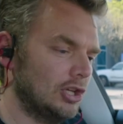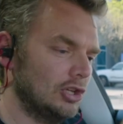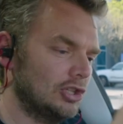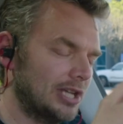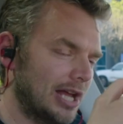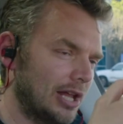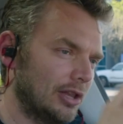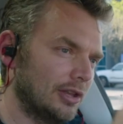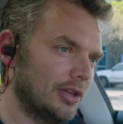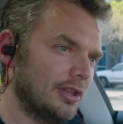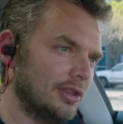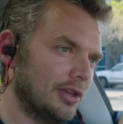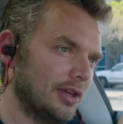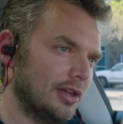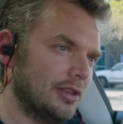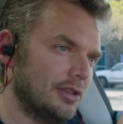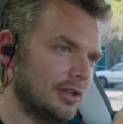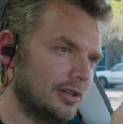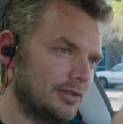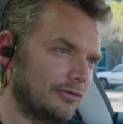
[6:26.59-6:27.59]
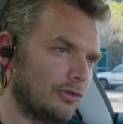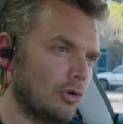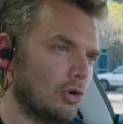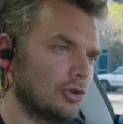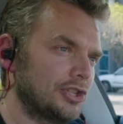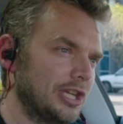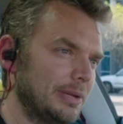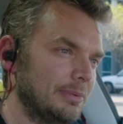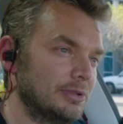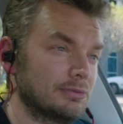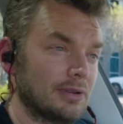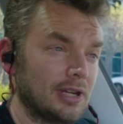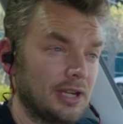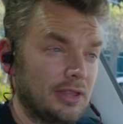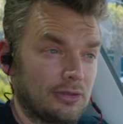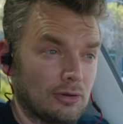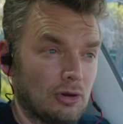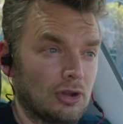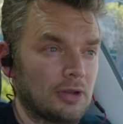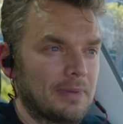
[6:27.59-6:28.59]
could tell that the Ford team has really
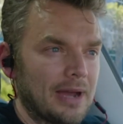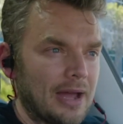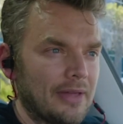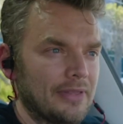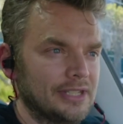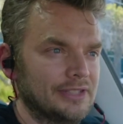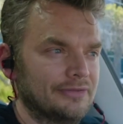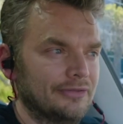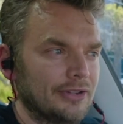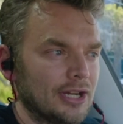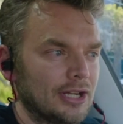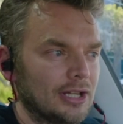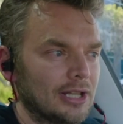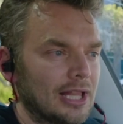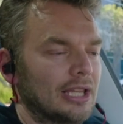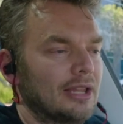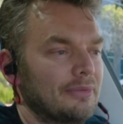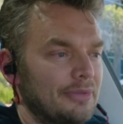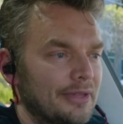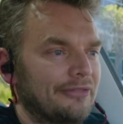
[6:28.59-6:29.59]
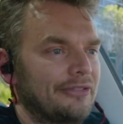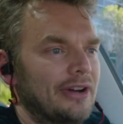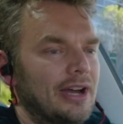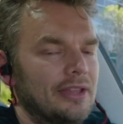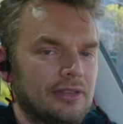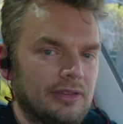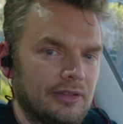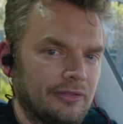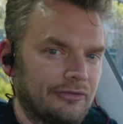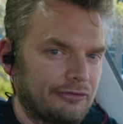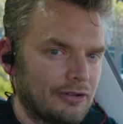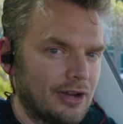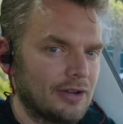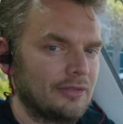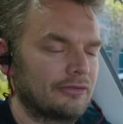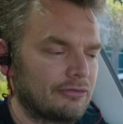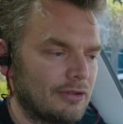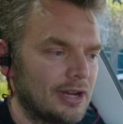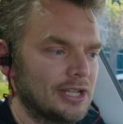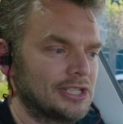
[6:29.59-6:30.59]
thought about this vehicle. I love the fact that the
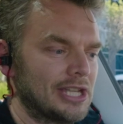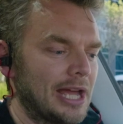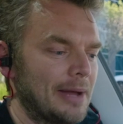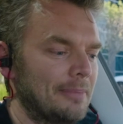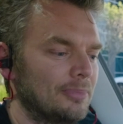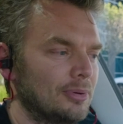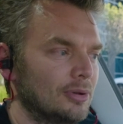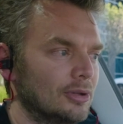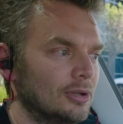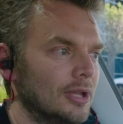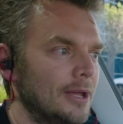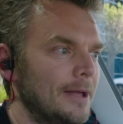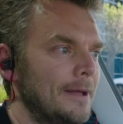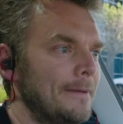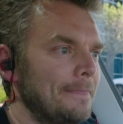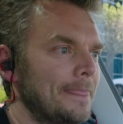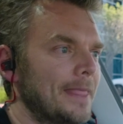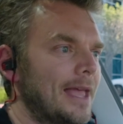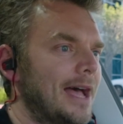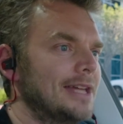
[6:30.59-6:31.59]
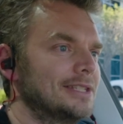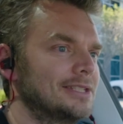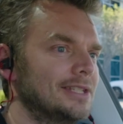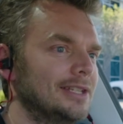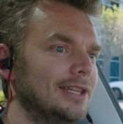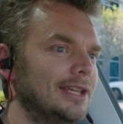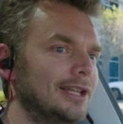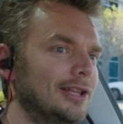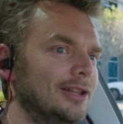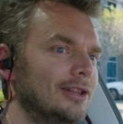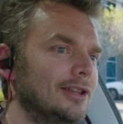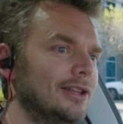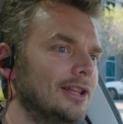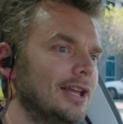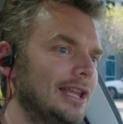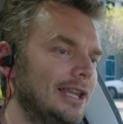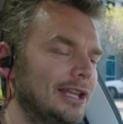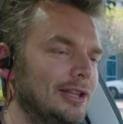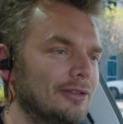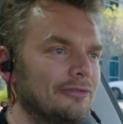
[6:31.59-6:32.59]
front, for example, has a
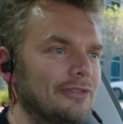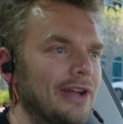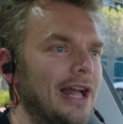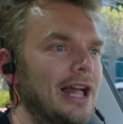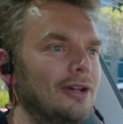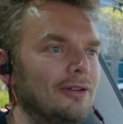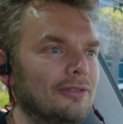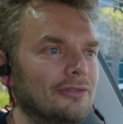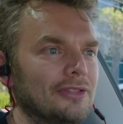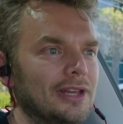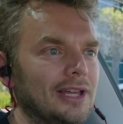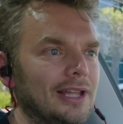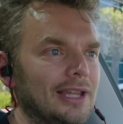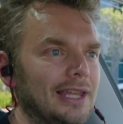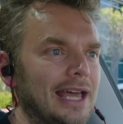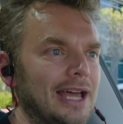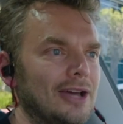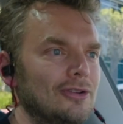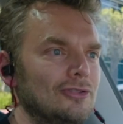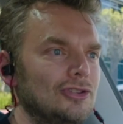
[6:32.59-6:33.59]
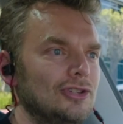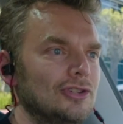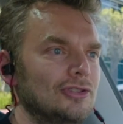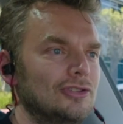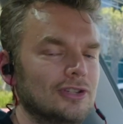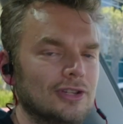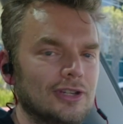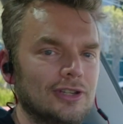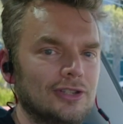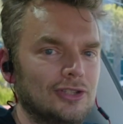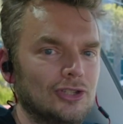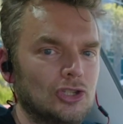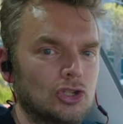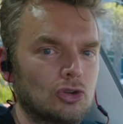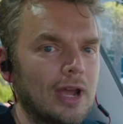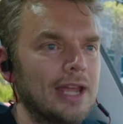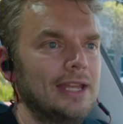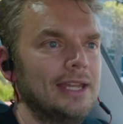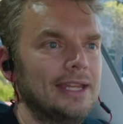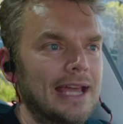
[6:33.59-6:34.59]
little valve that allows you to
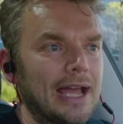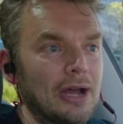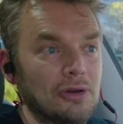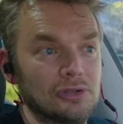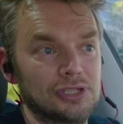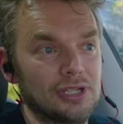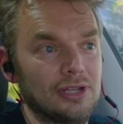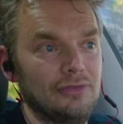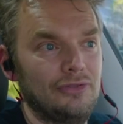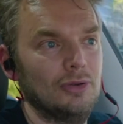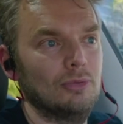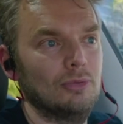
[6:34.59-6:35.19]
drain it out. So if